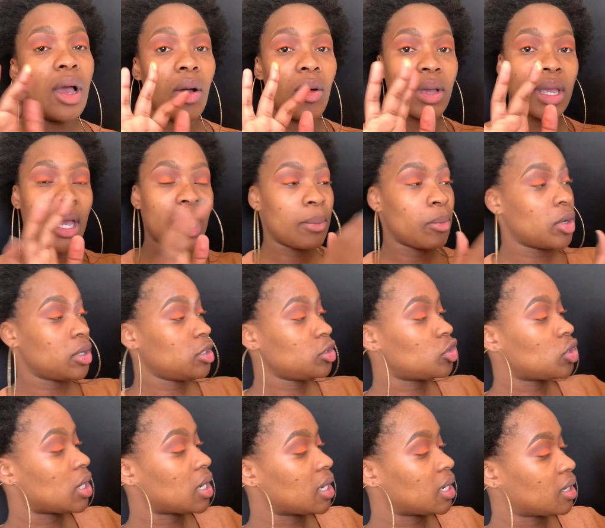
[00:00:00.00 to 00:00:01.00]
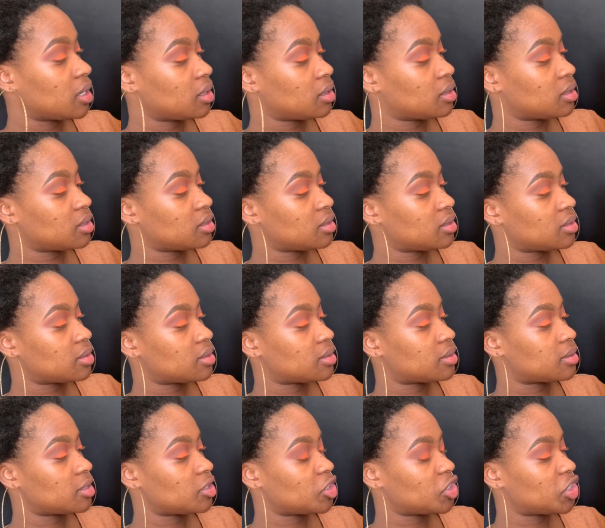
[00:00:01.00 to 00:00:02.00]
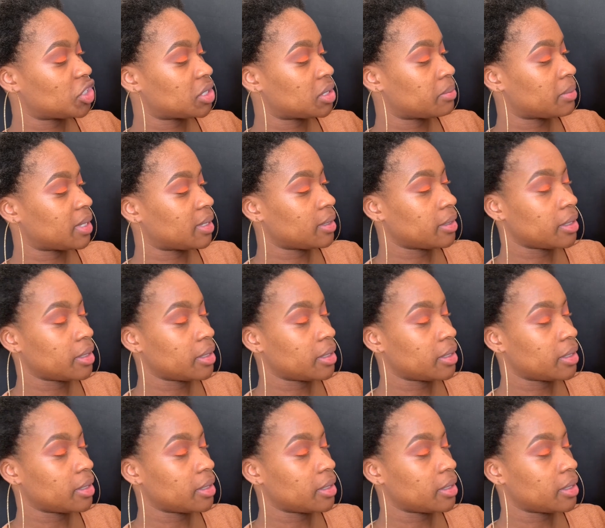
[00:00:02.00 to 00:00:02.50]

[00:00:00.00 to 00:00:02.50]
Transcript: Okay, I'm gonna try this shimmer